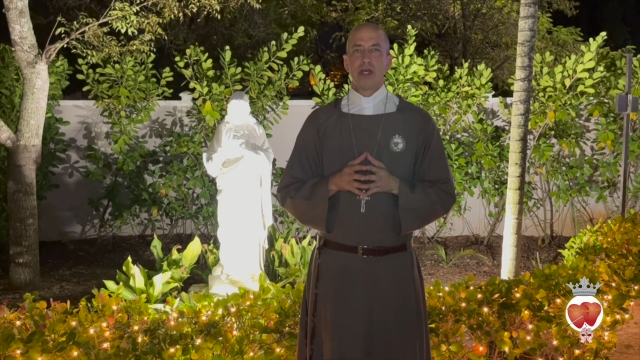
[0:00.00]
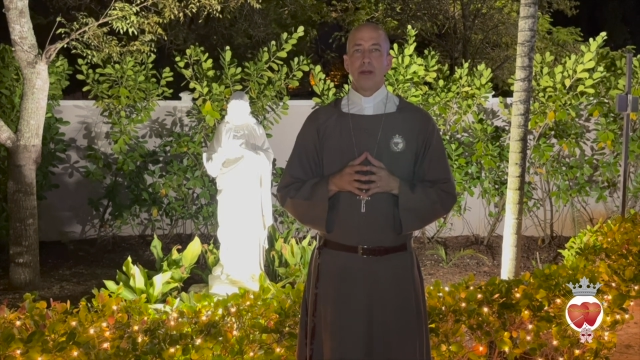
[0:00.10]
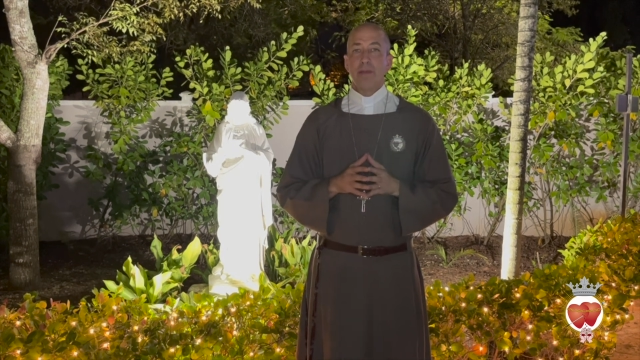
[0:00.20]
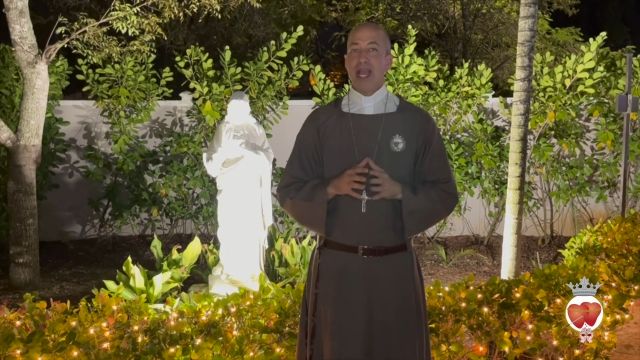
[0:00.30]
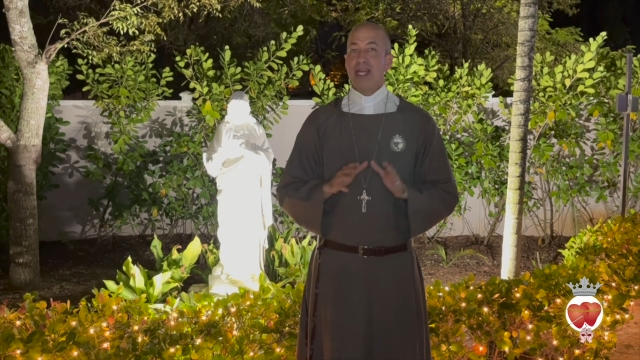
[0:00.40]

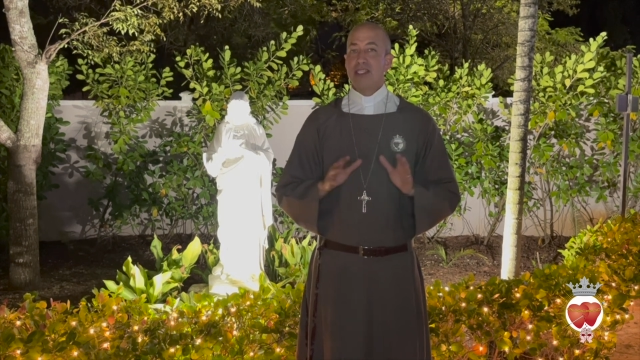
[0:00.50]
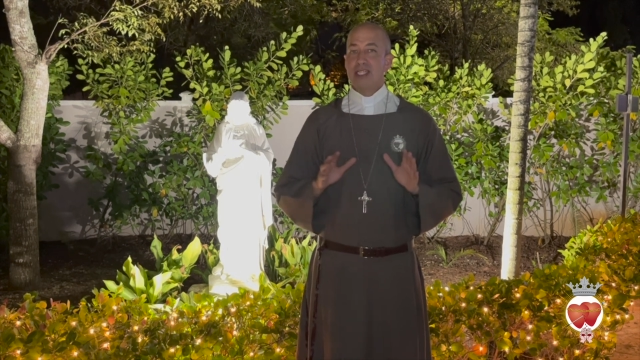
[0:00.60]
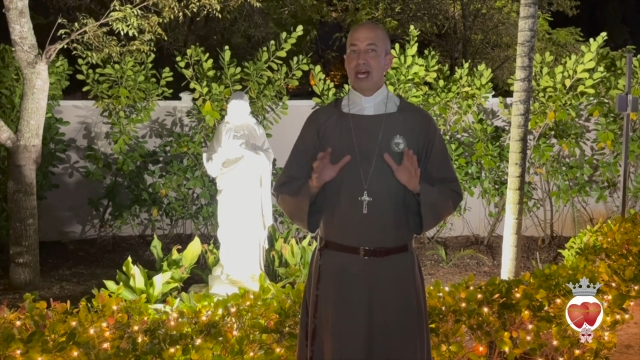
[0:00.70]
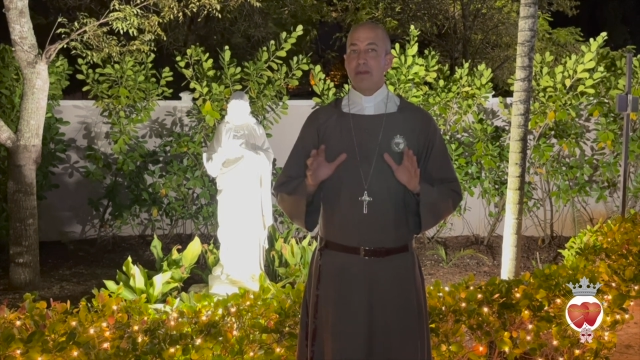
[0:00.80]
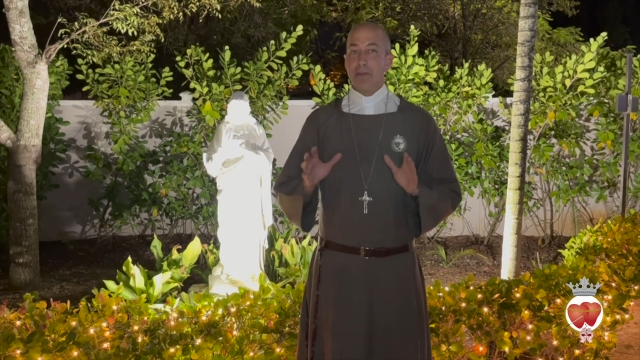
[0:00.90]
Man does
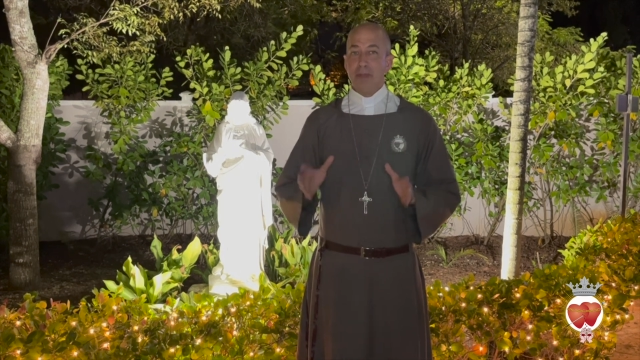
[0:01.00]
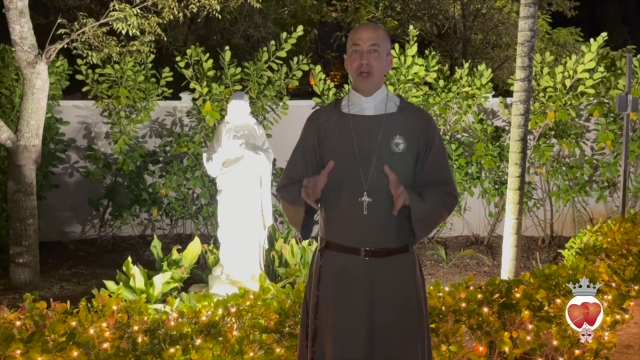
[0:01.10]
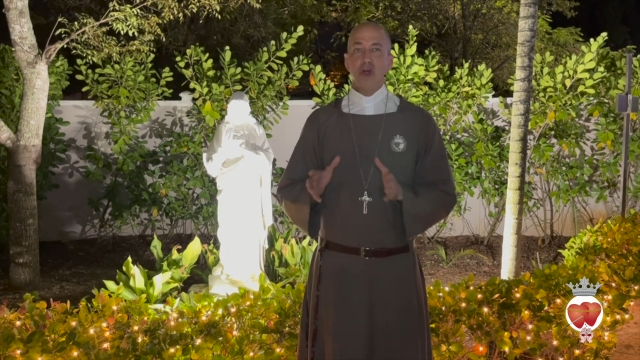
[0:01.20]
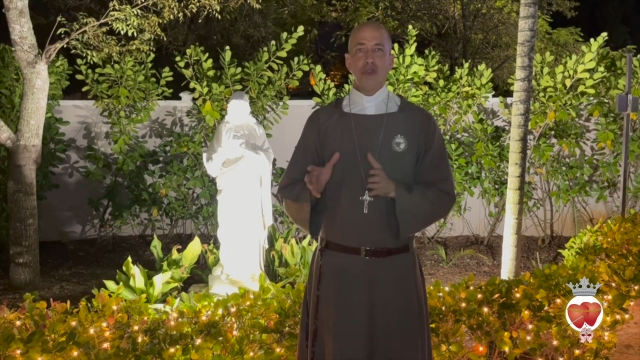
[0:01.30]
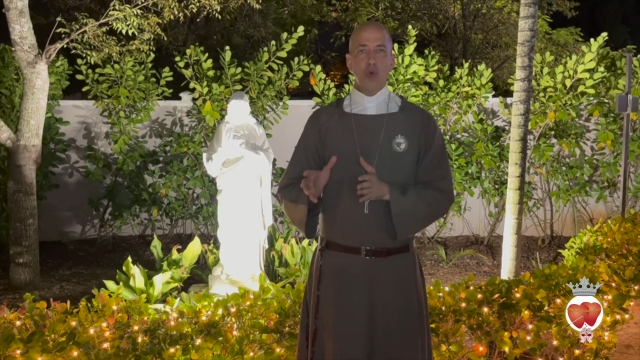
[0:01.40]
not
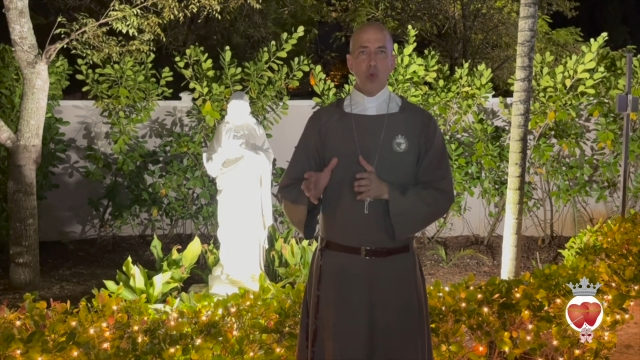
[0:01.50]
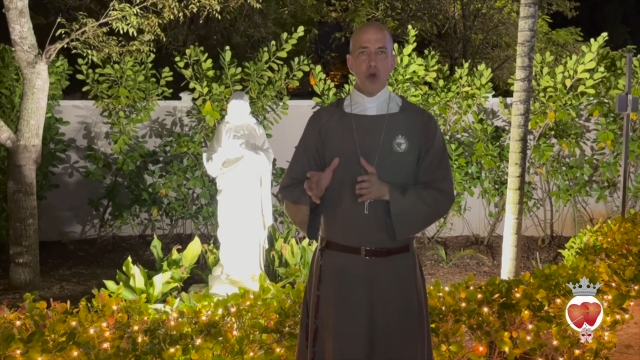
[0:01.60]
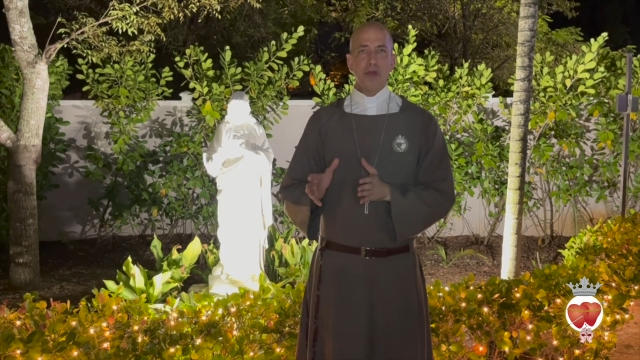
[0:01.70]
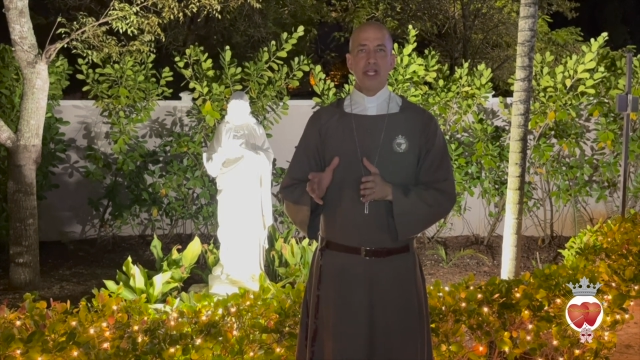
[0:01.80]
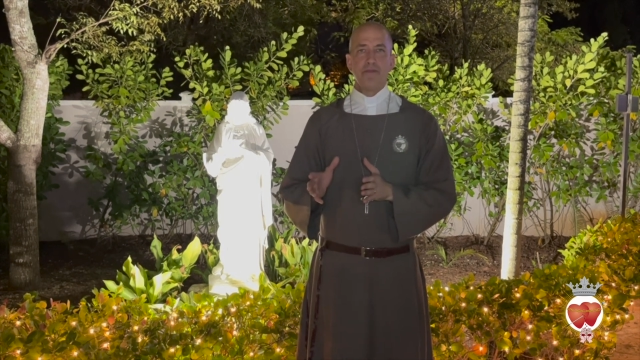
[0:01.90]
build the
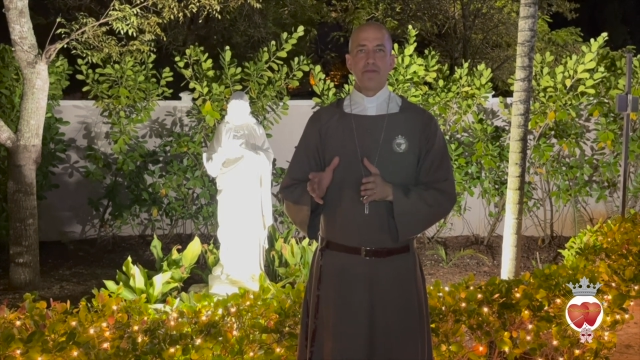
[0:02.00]
woman.